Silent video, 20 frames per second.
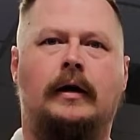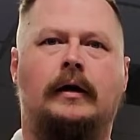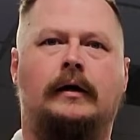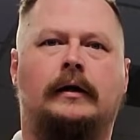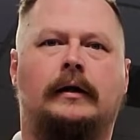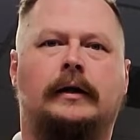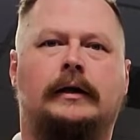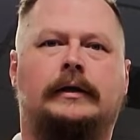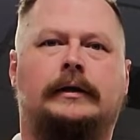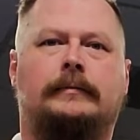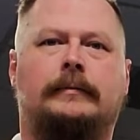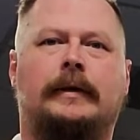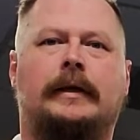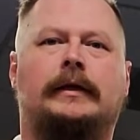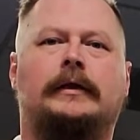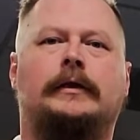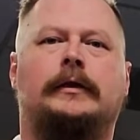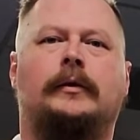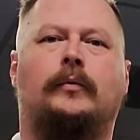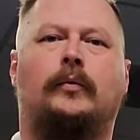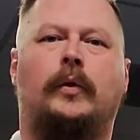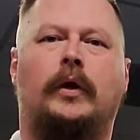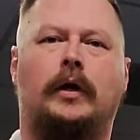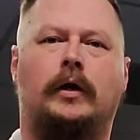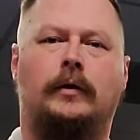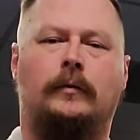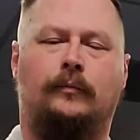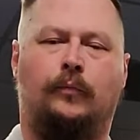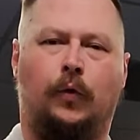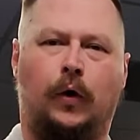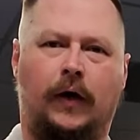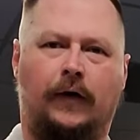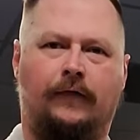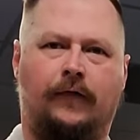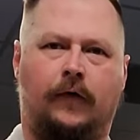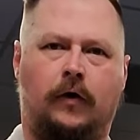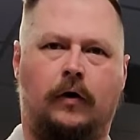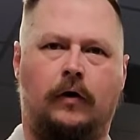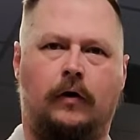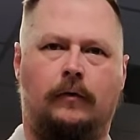This means rear brake
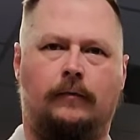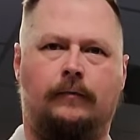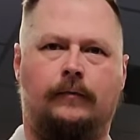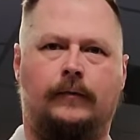fall.